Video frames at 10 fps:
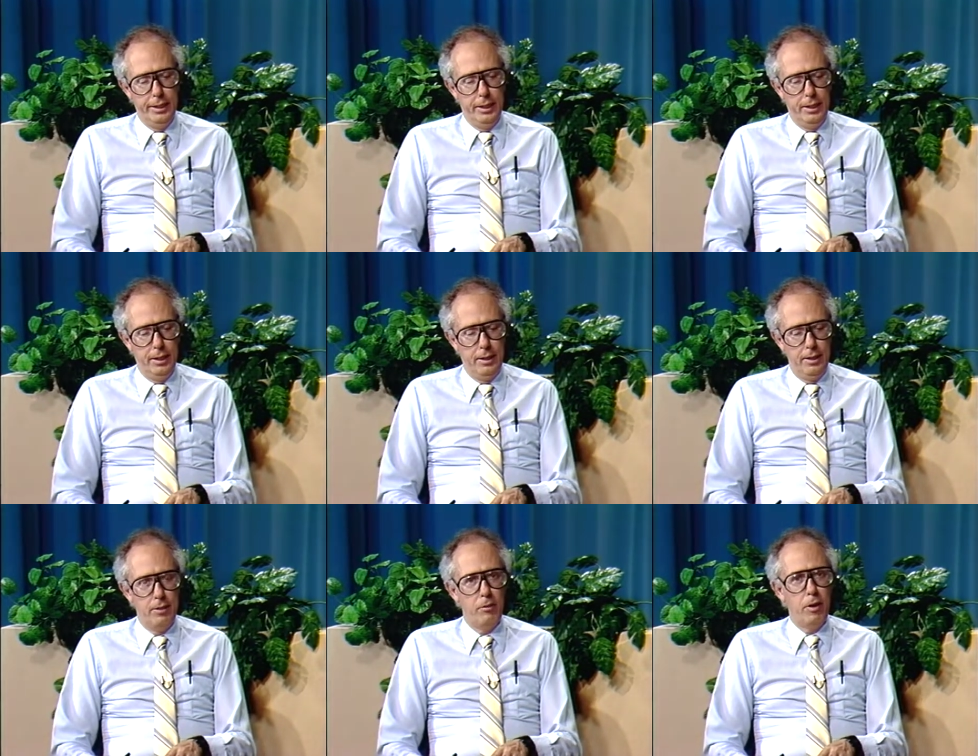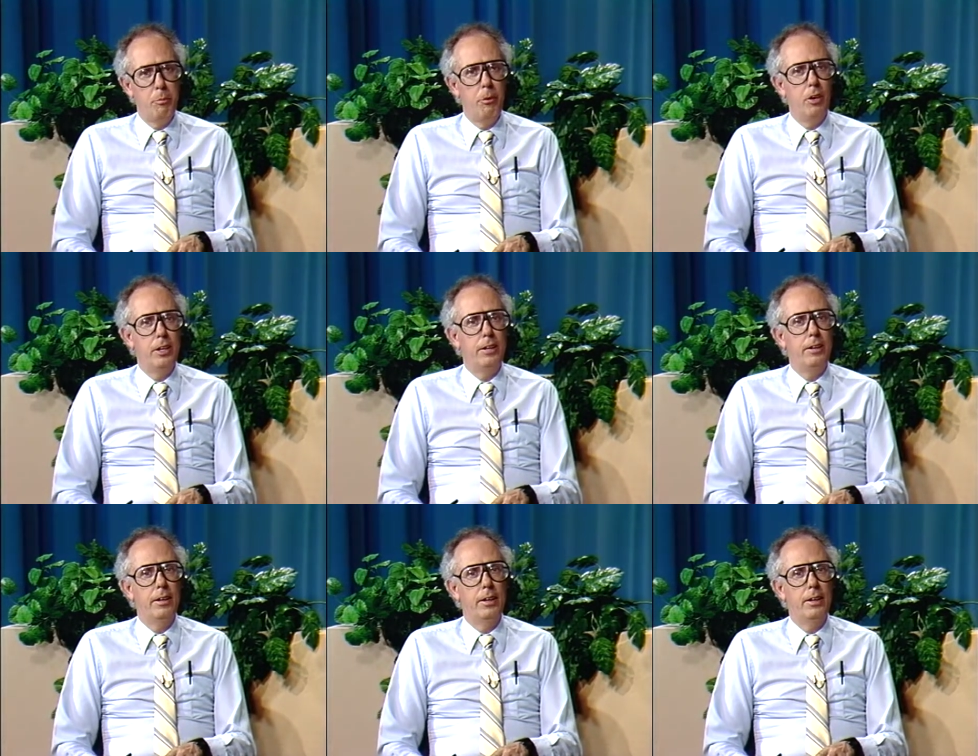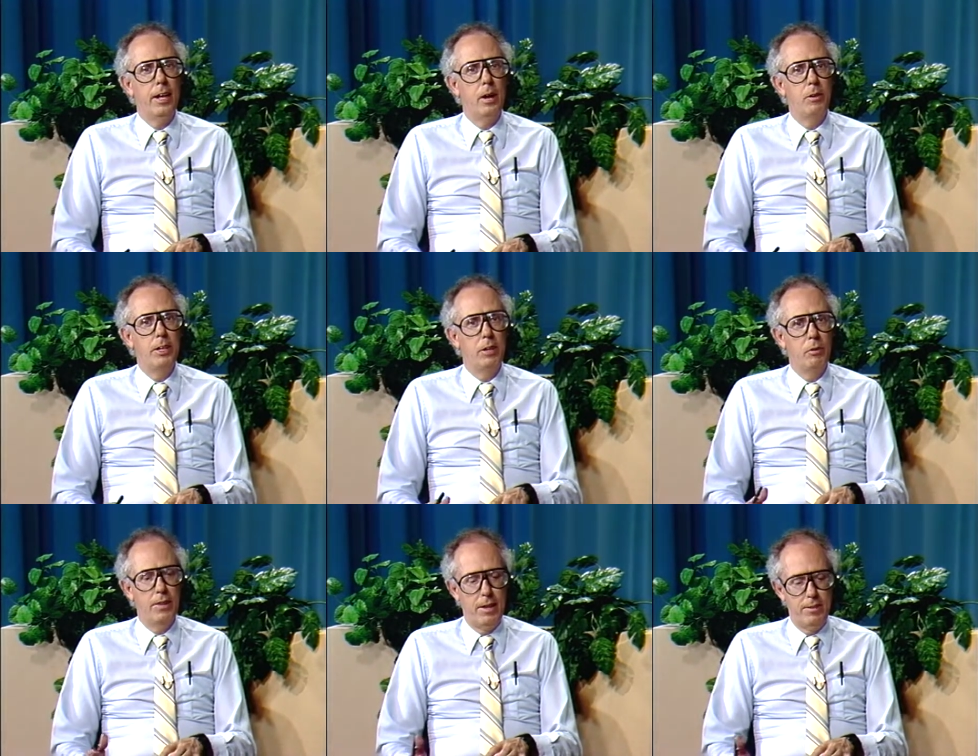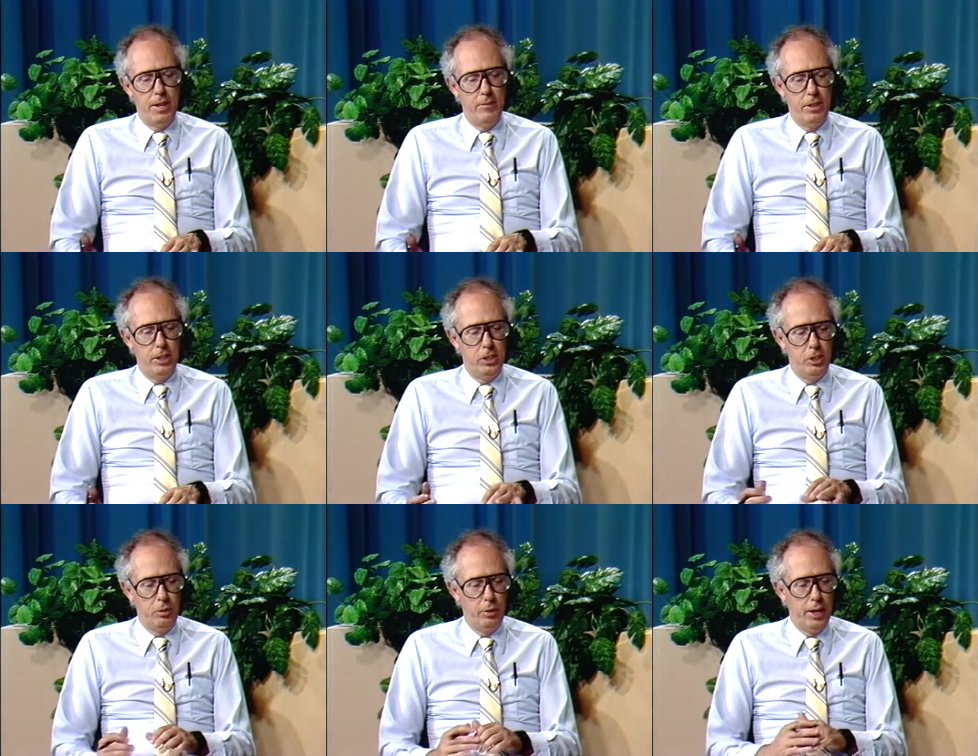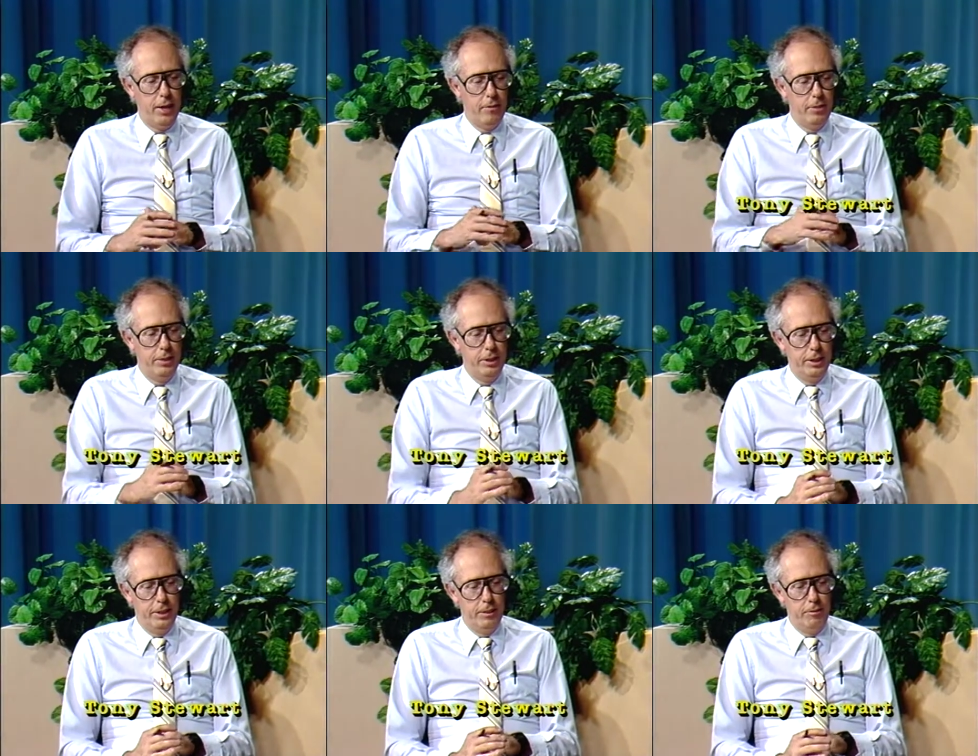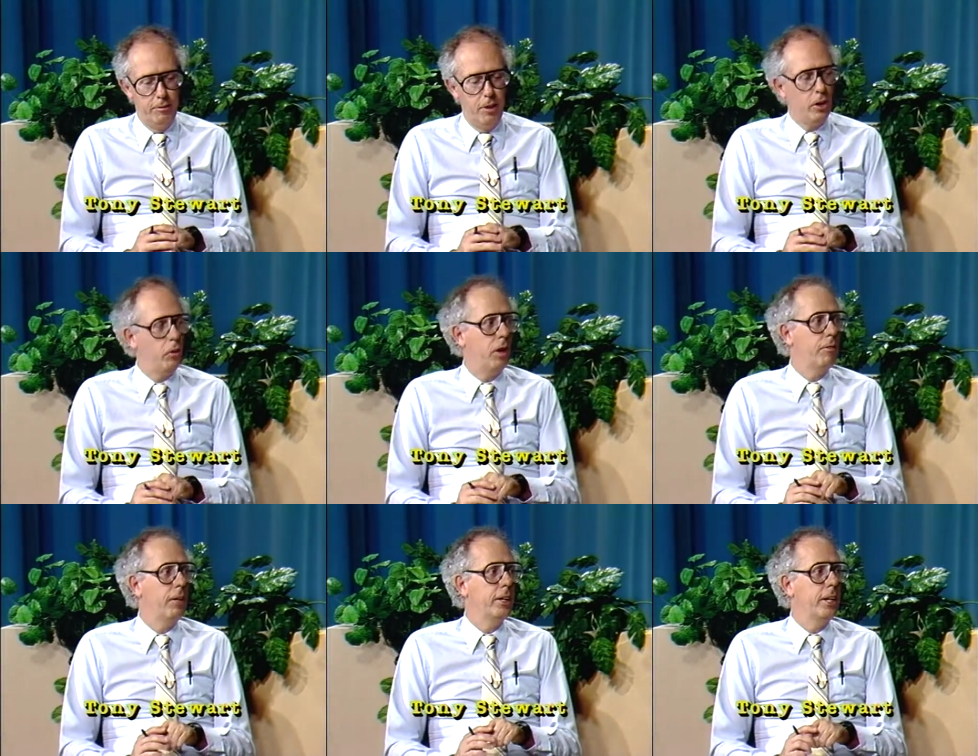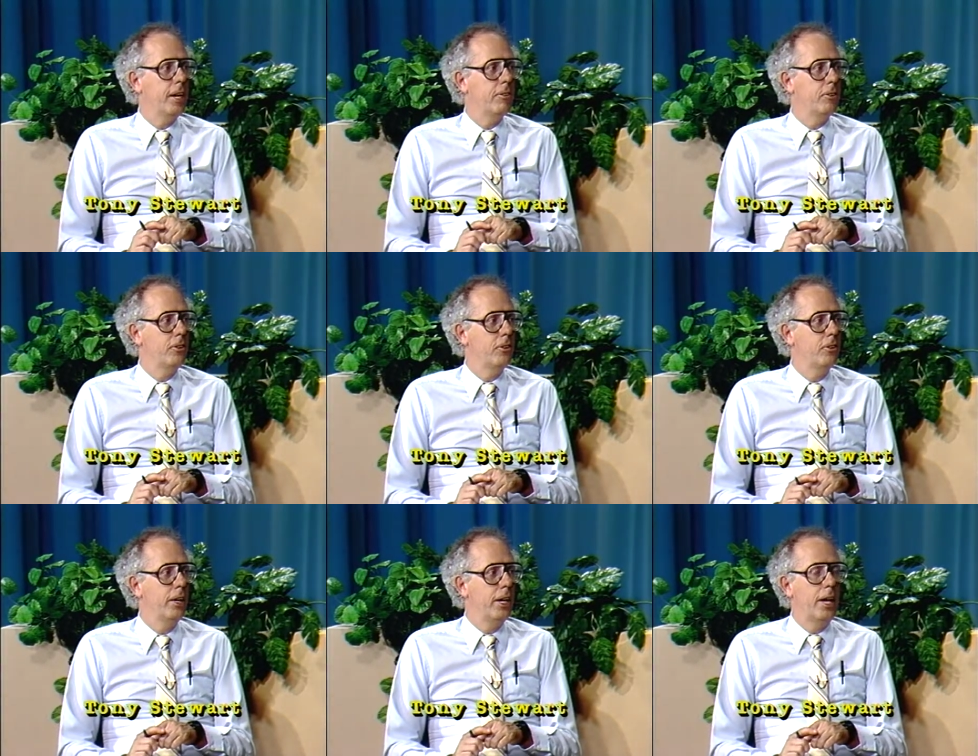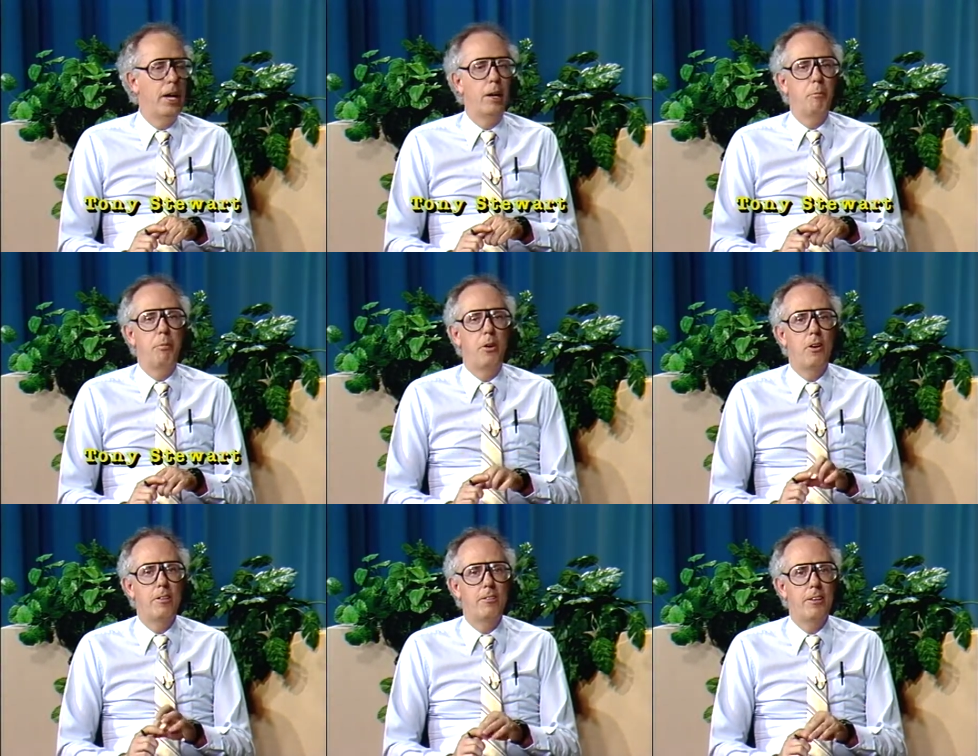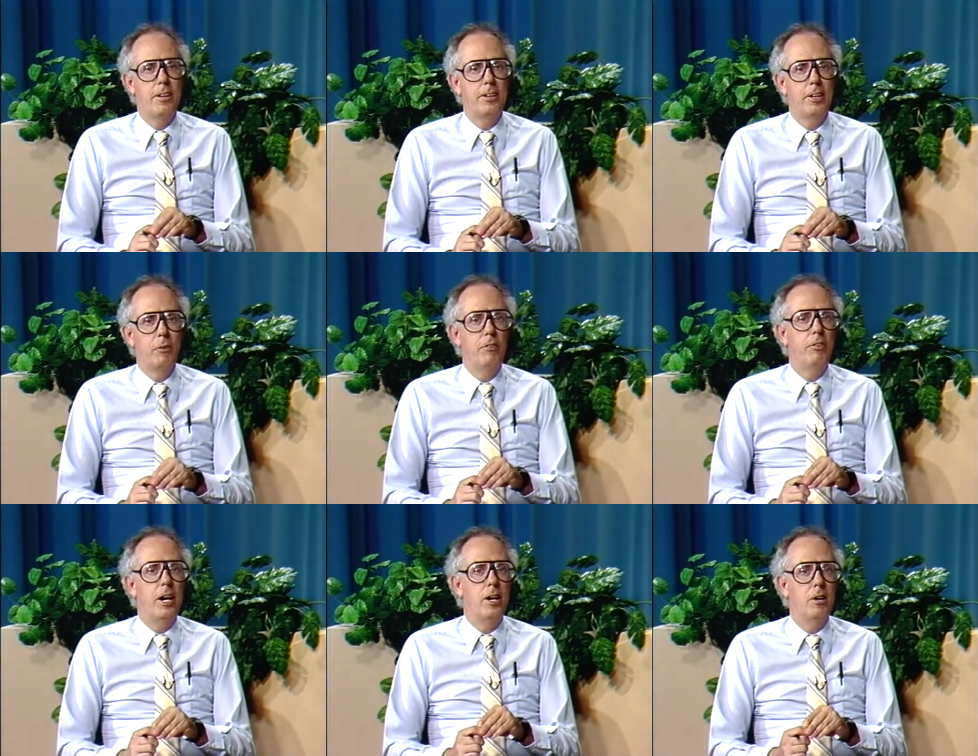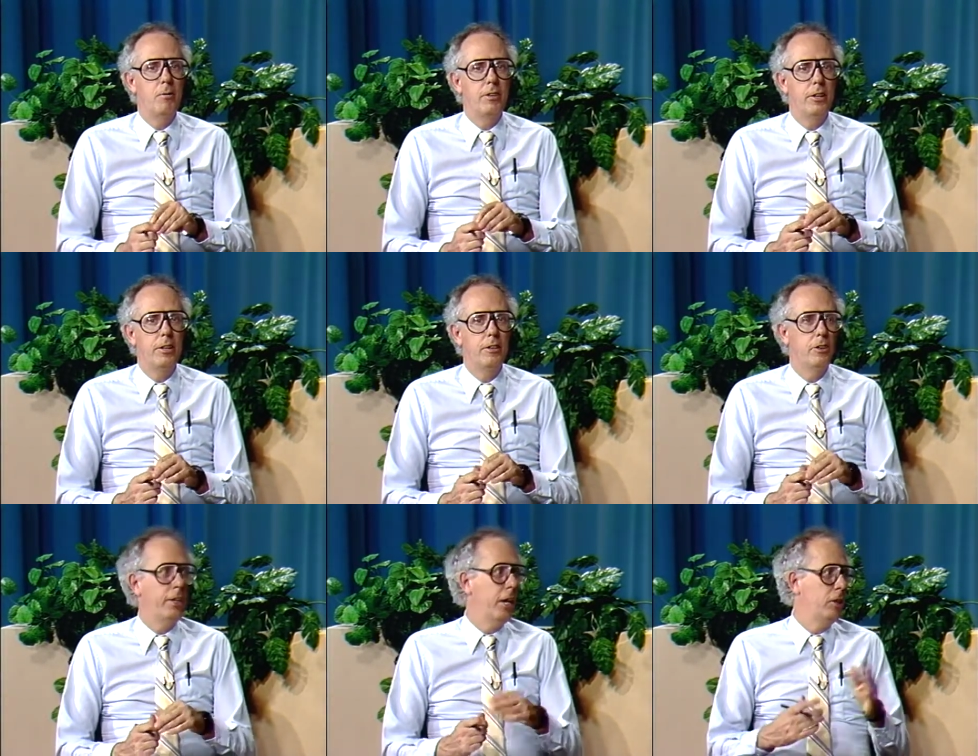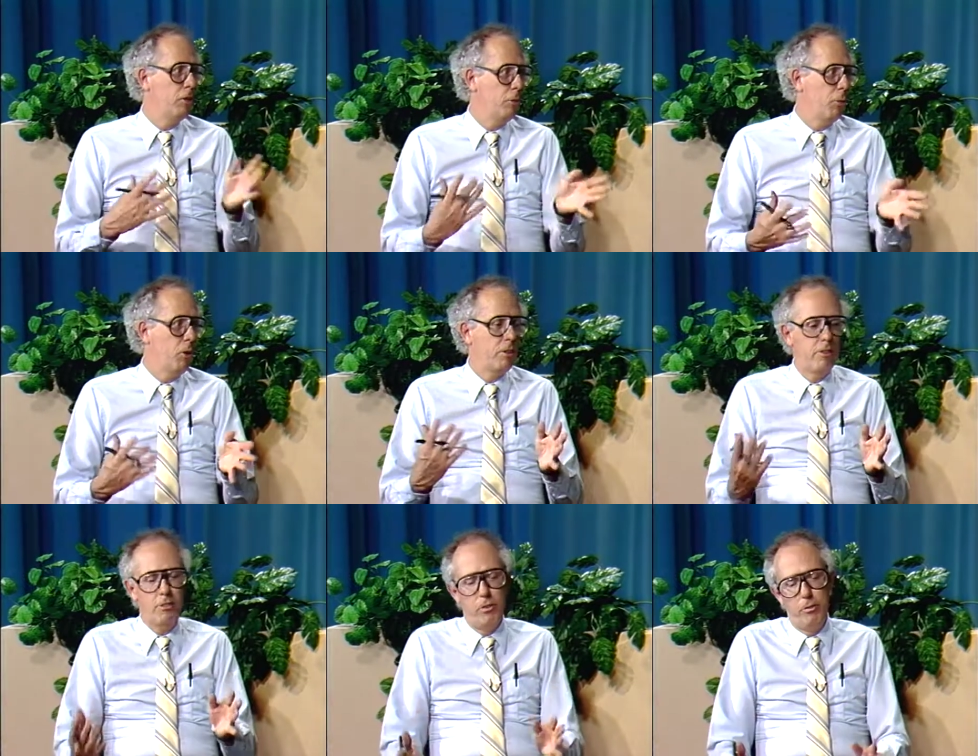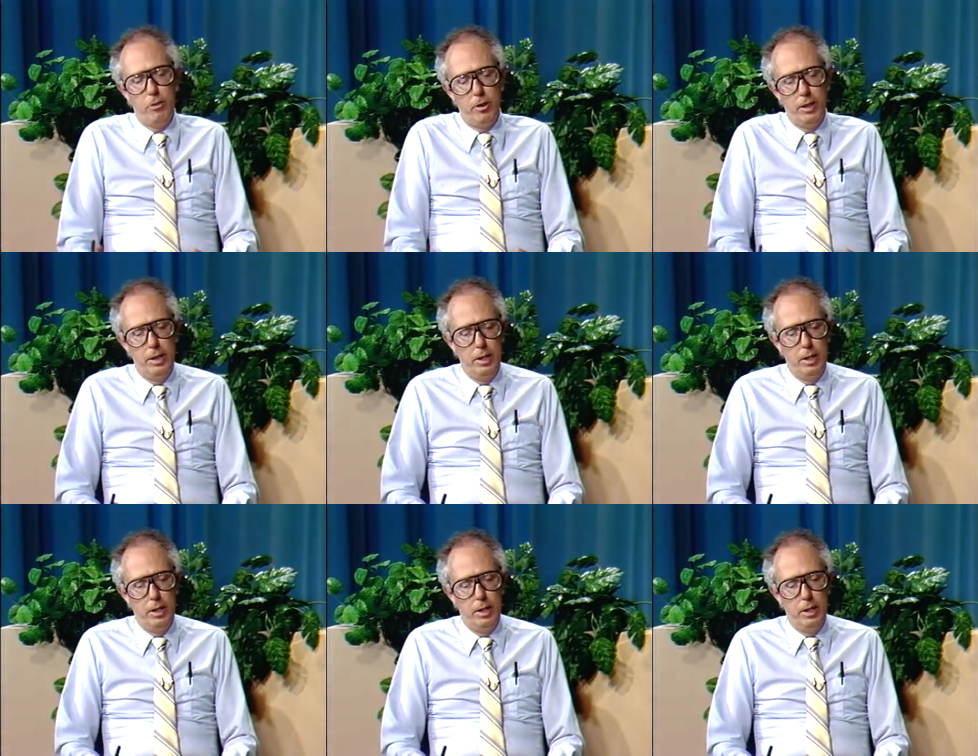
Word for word: Uh, it's very important in how we deal with that safety issue, and we have a very qualified guest to help parents uh, deal with firearms and to engage in sports and so forth,